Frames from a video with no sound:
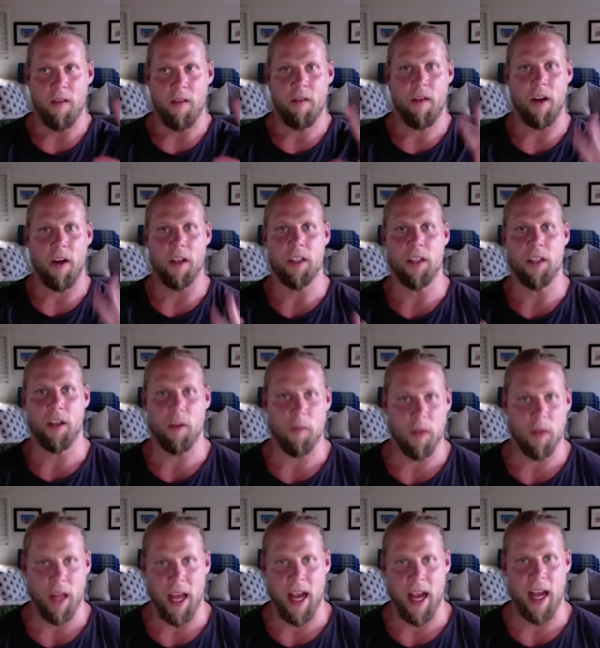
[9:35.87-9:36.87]
functional
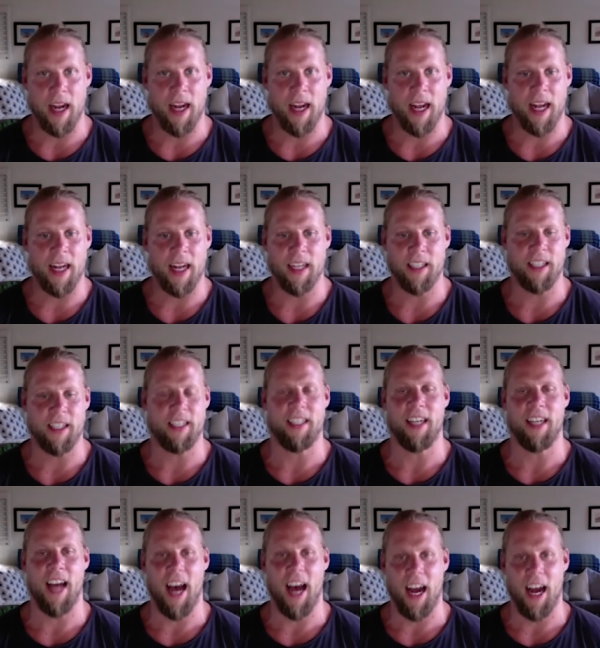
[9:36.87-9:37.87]
plan and it's just
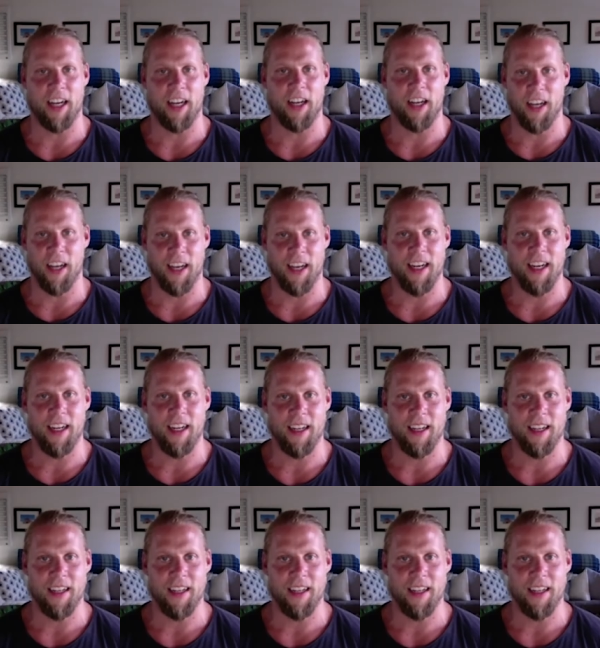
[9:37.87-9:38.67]
not good no